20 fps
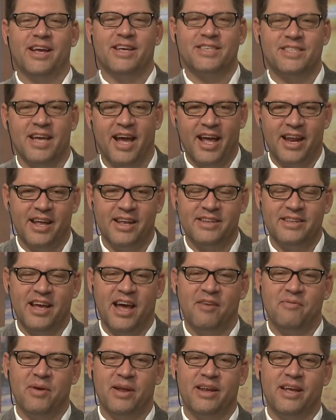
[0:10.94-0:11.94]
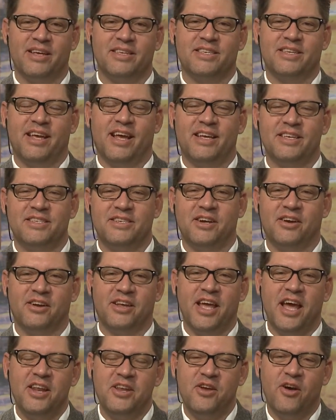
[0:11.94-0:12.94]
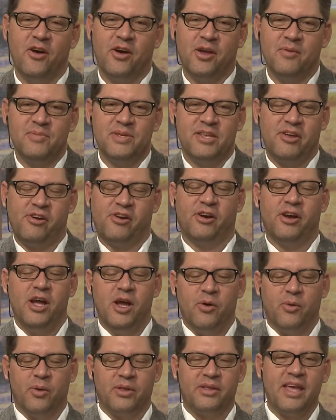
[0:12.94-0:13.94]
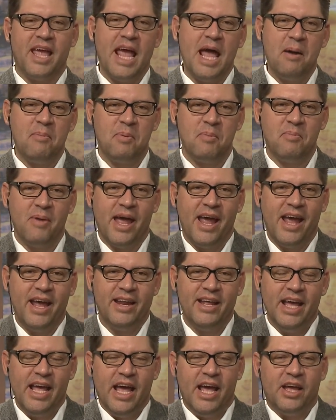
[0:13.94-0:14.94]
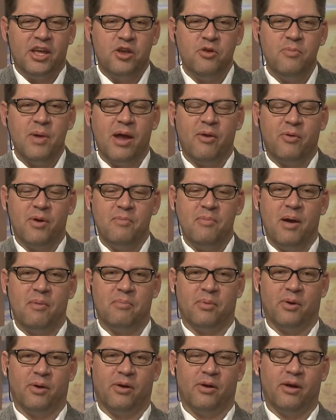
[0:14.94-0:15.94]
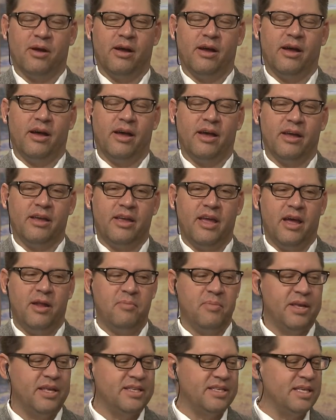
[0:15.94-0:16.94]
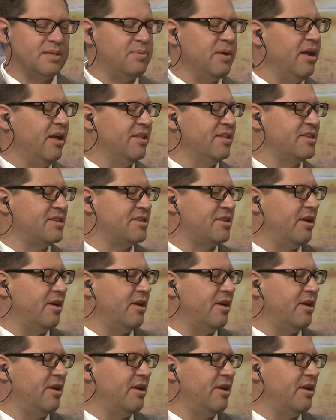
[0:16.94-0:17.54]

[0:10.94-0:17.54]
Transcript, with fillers: excited to have my next guest here. Ken Yoakum is here with CampMaid. You may remember uh, Ken because he's been on this